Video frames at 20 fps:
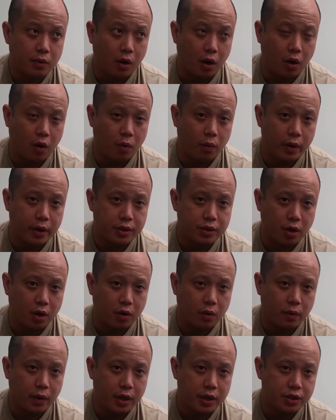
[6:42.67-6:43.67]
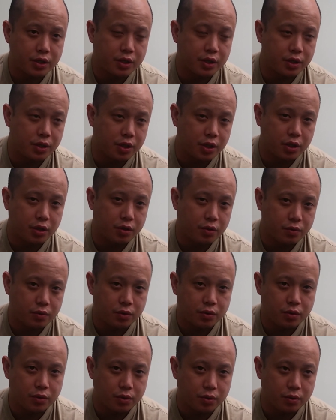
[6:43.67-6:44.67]
Always continue
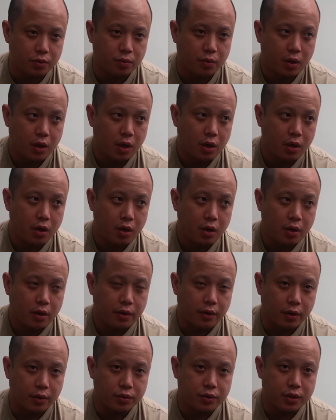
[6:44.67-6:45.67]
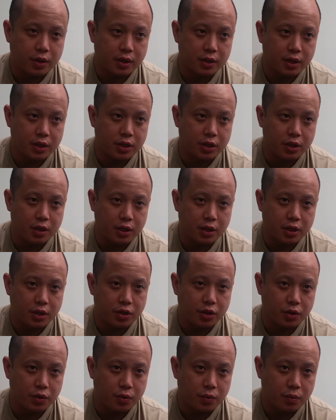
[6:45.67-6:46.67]
to do those things that you need to
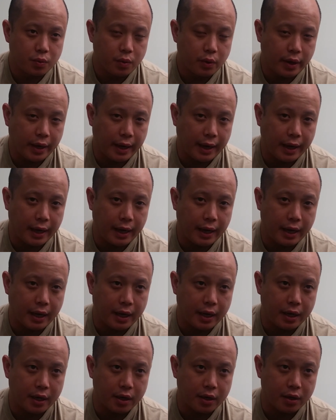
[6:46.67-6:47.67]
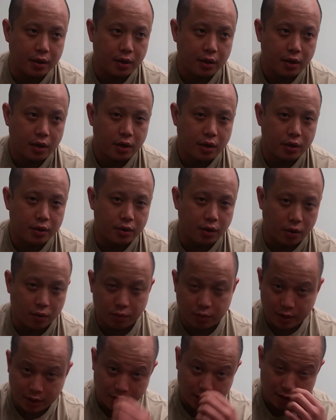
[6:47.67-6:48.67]
do, and
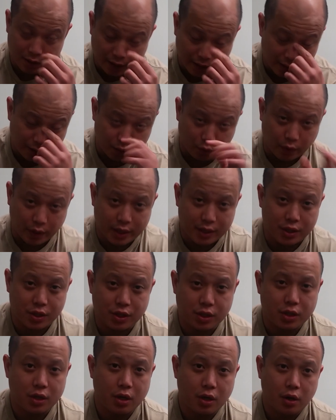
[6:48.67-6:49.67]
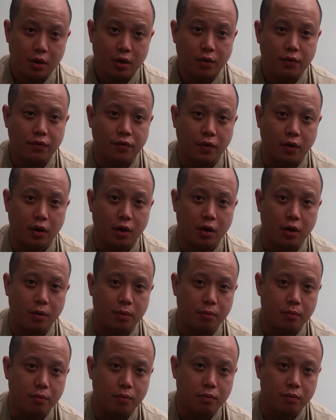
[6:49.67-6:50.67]
don't digress
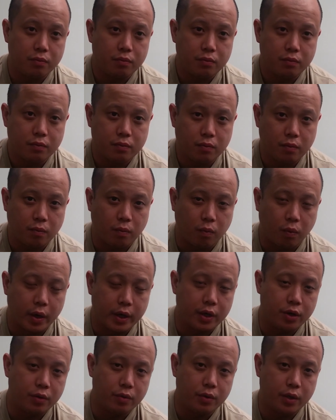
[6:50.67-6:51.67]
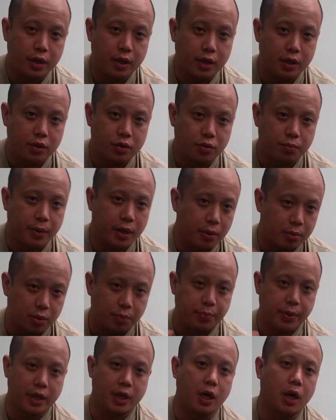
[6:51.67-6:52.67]
from what you need to be able to
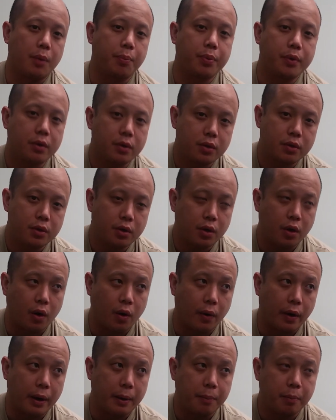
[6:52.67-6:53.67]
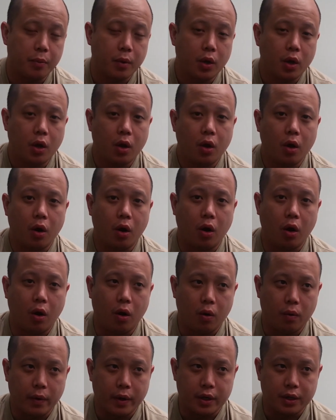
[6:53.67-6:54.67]
pick up. All right,
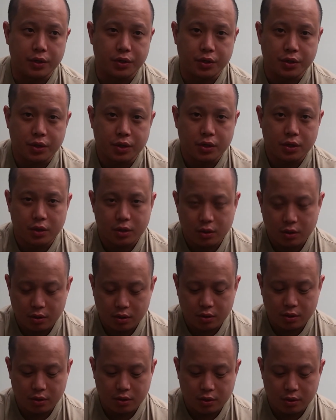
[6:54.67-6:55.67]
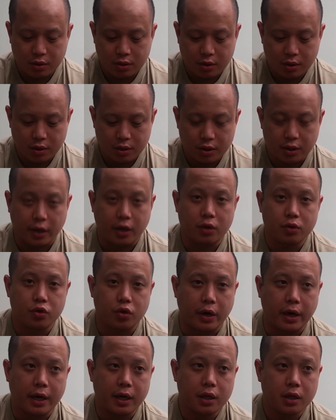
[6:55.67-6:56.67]
always stay on
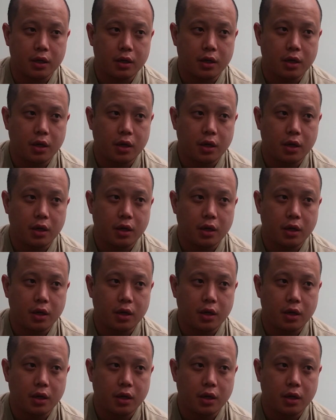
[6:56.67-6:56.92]
track.